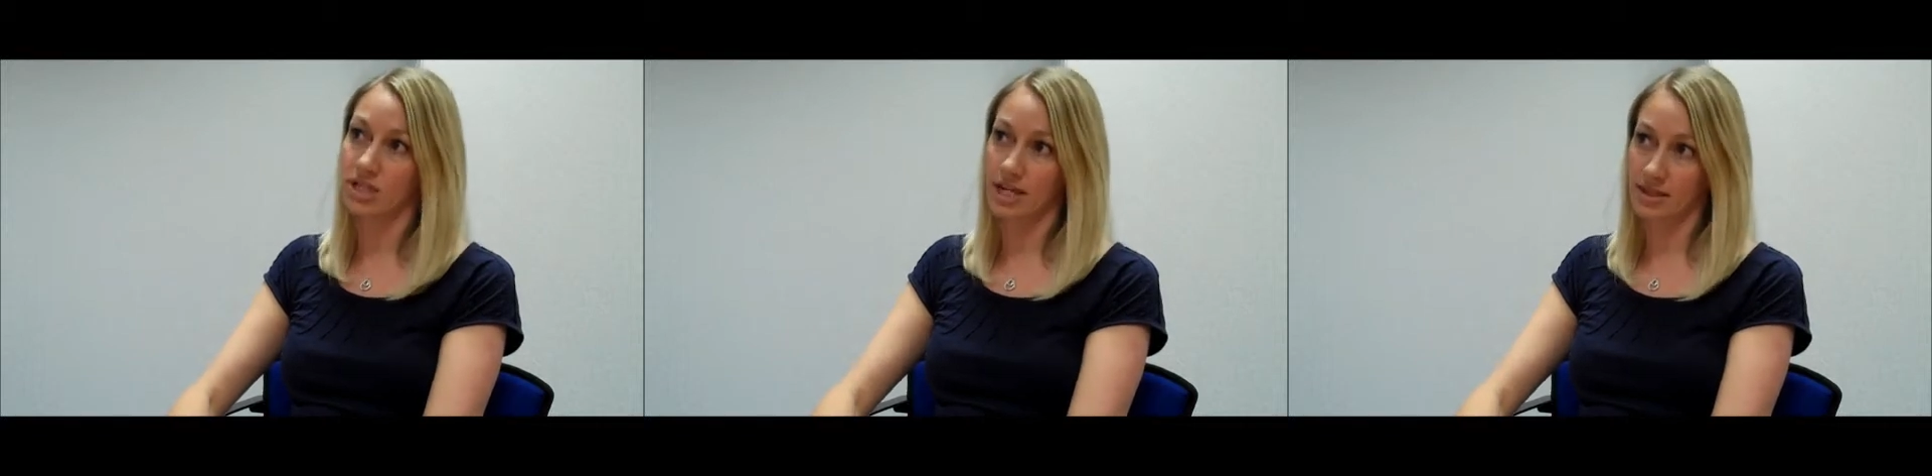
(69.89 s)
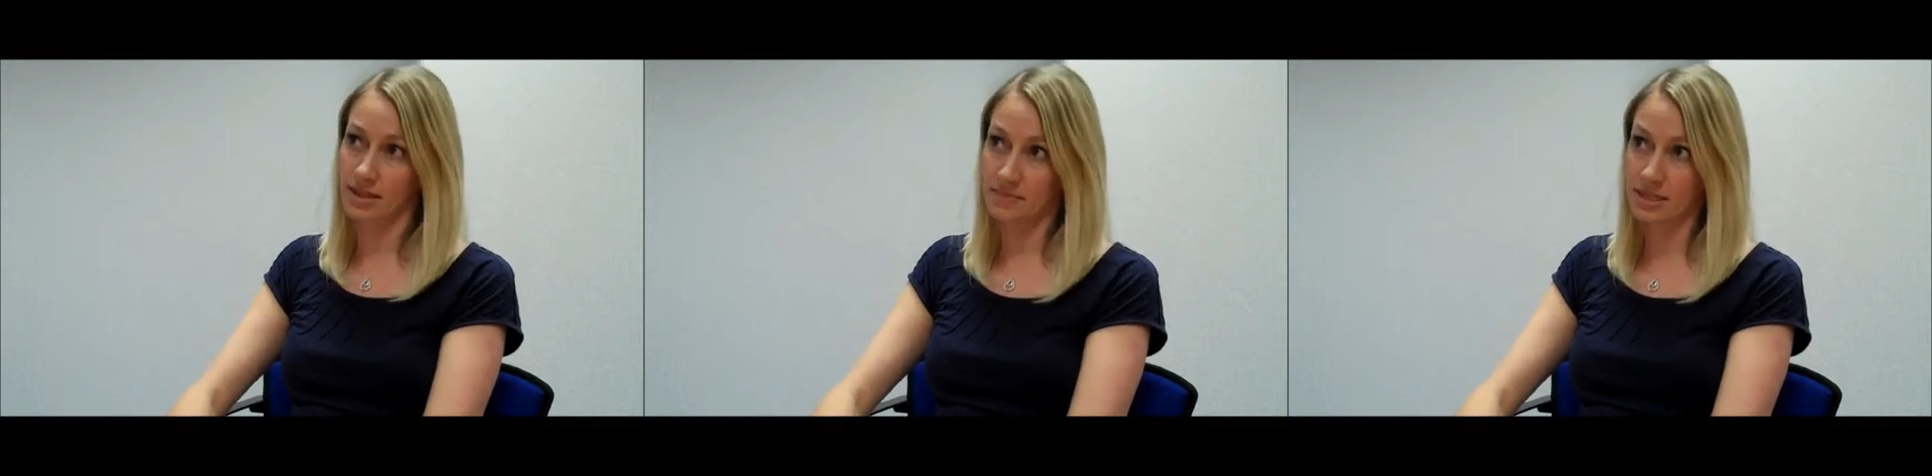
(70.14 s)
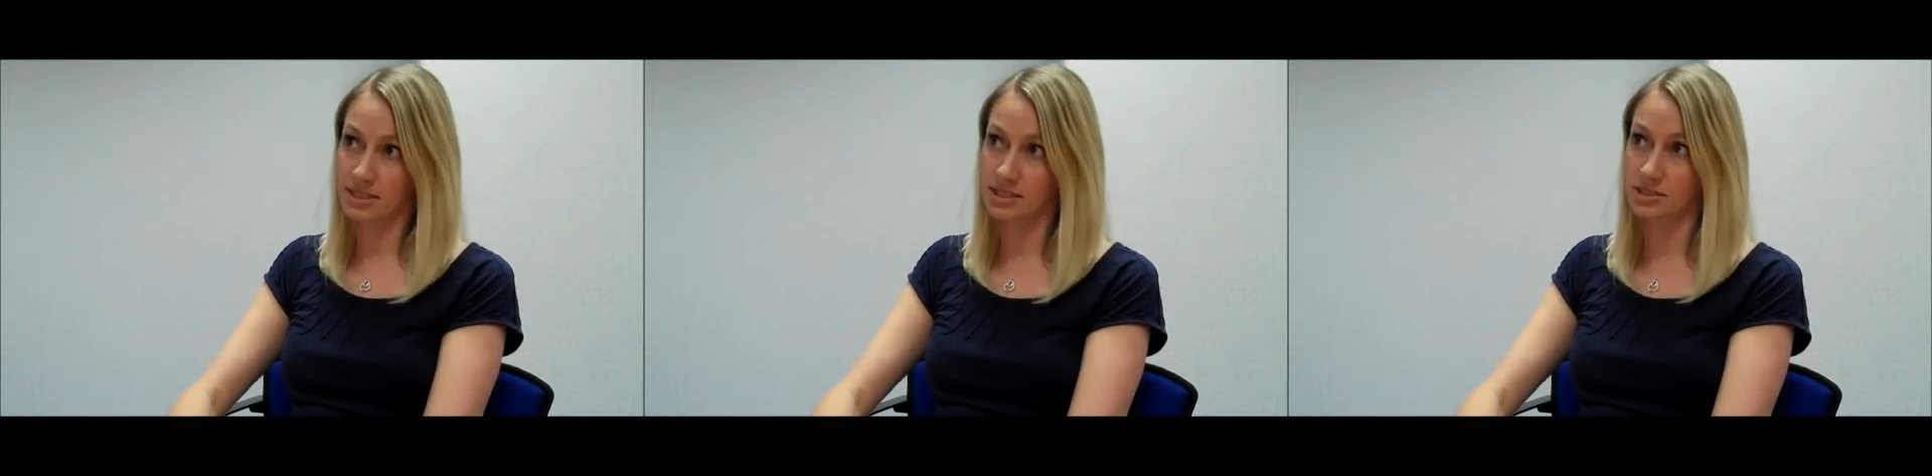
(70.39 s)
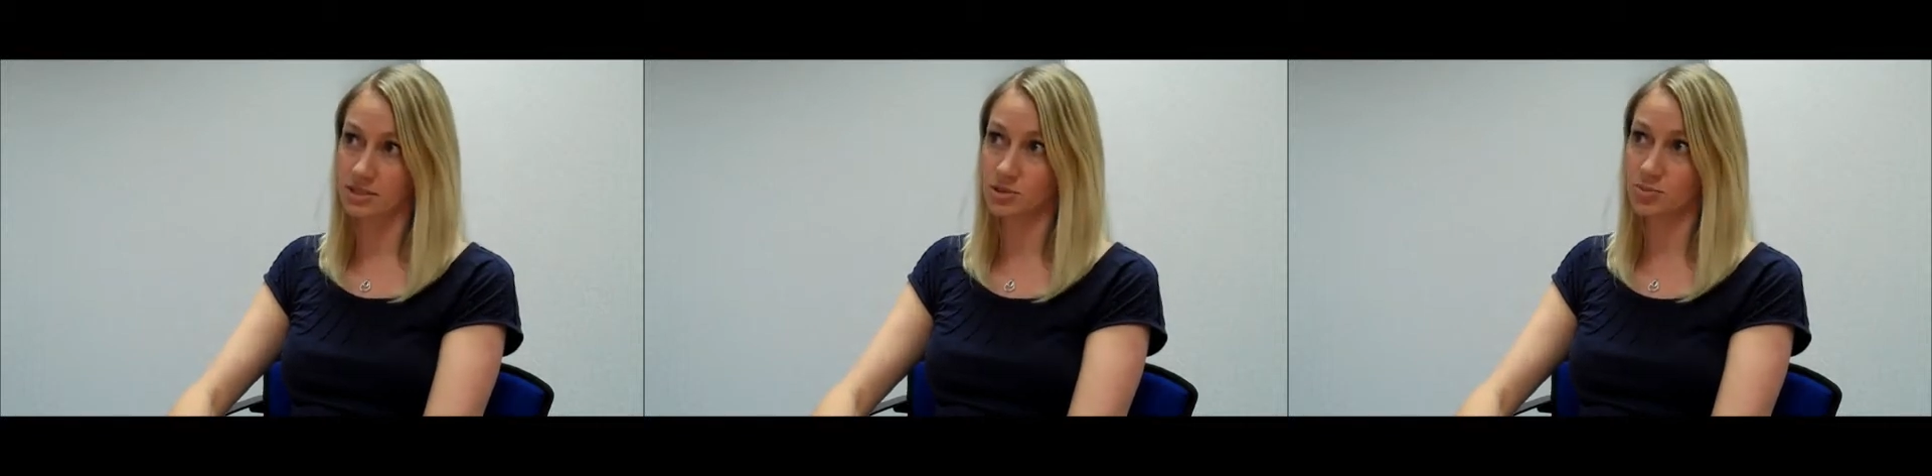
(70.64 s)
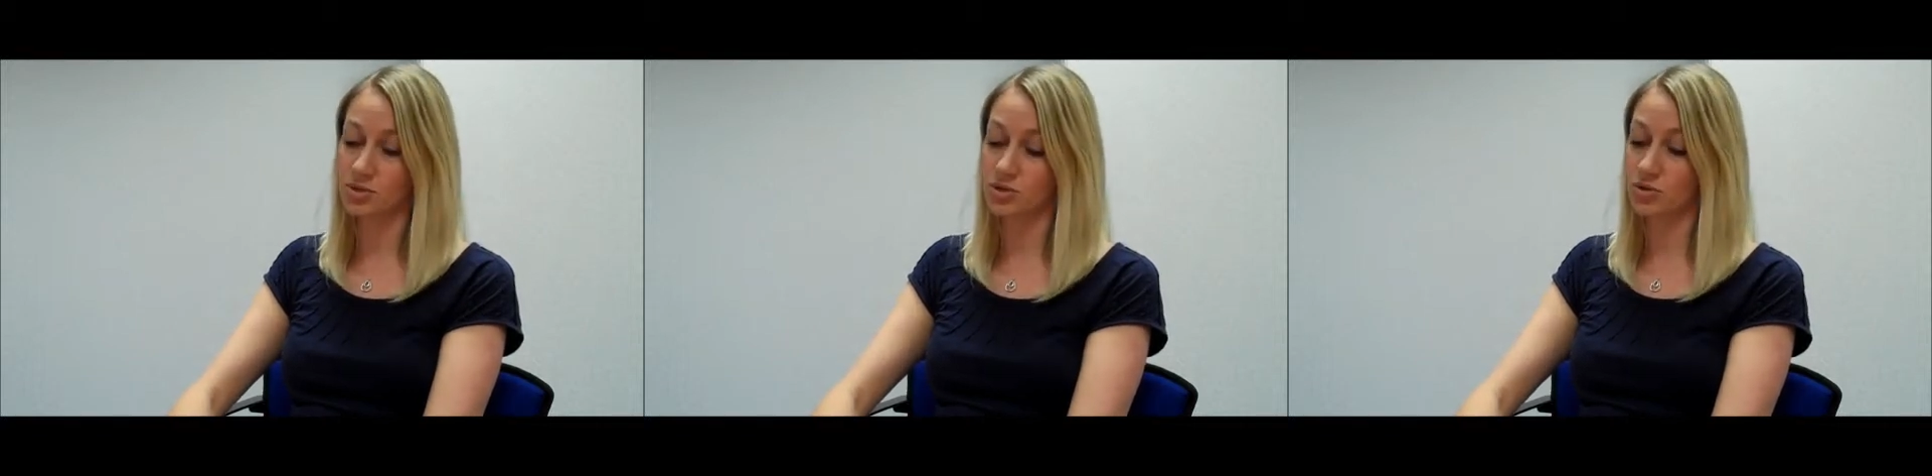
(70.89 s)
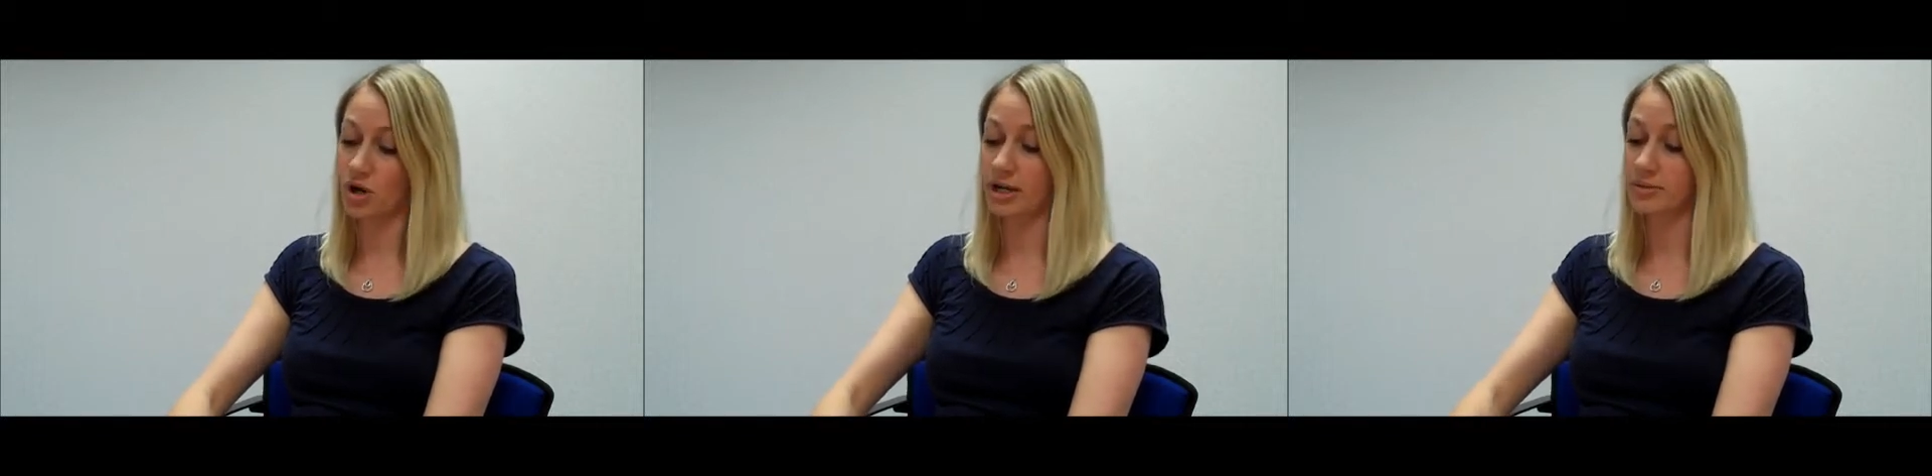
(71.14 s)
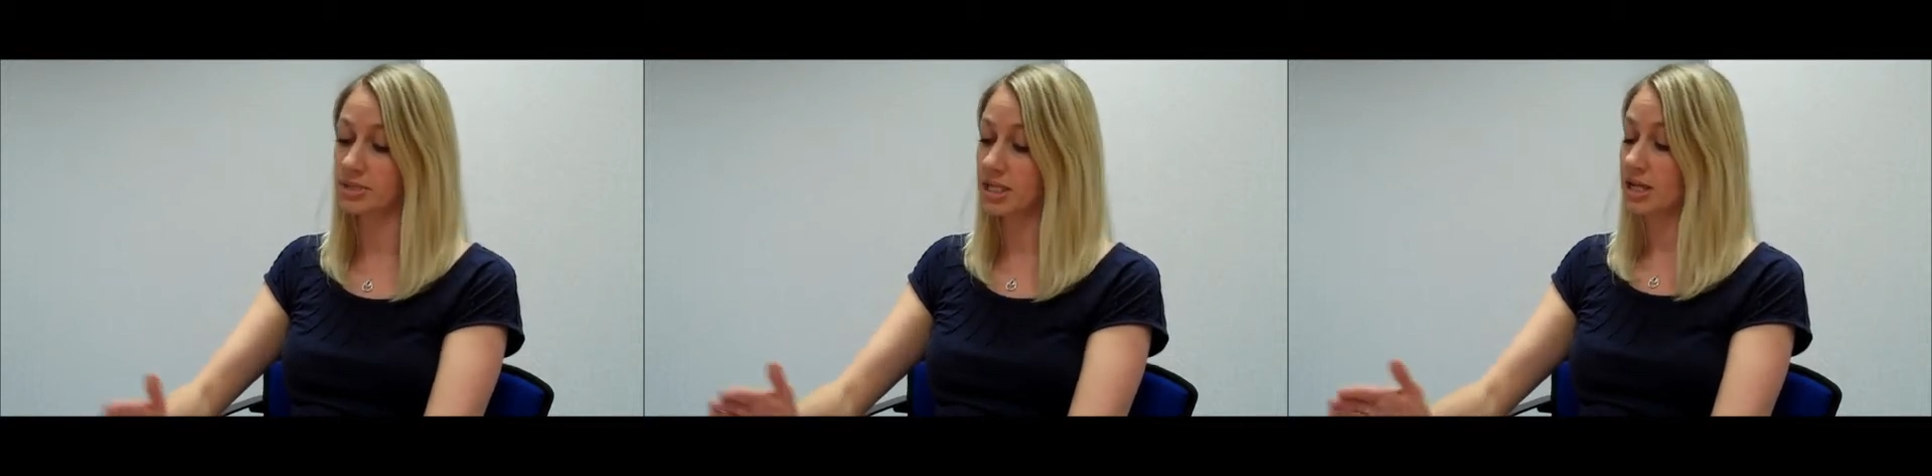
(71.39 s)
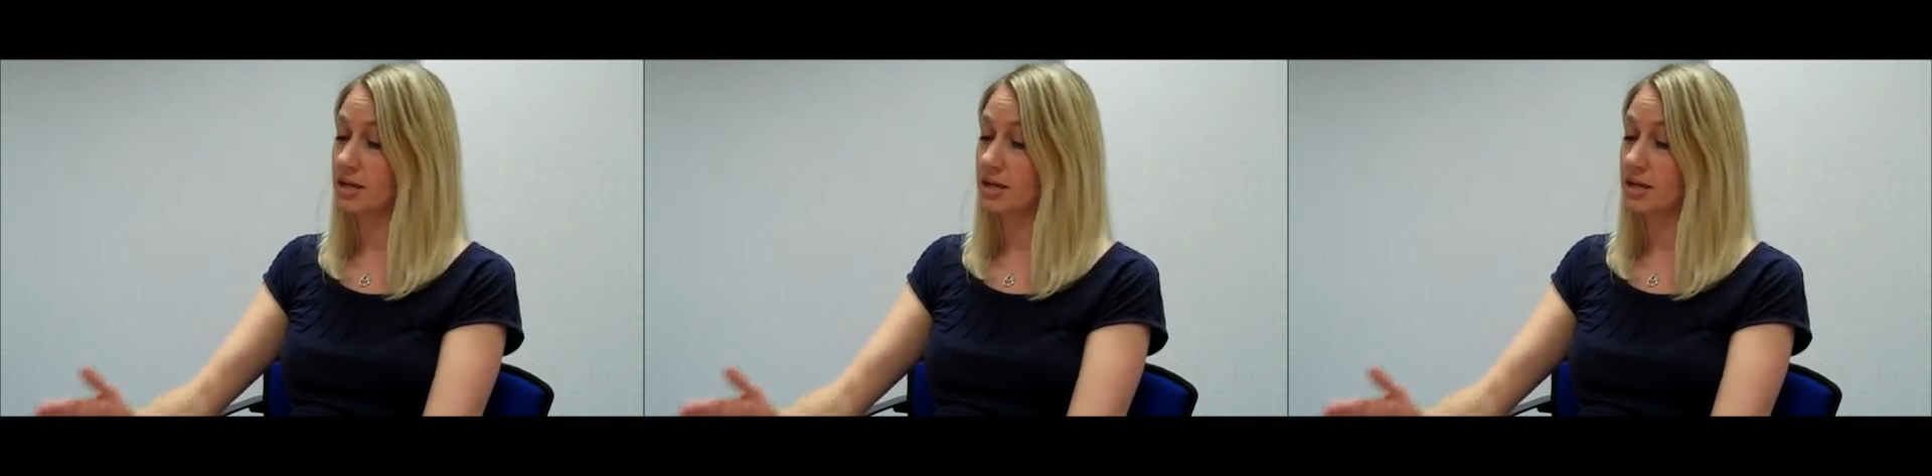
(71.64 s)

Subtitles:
take their medicine as prescribed,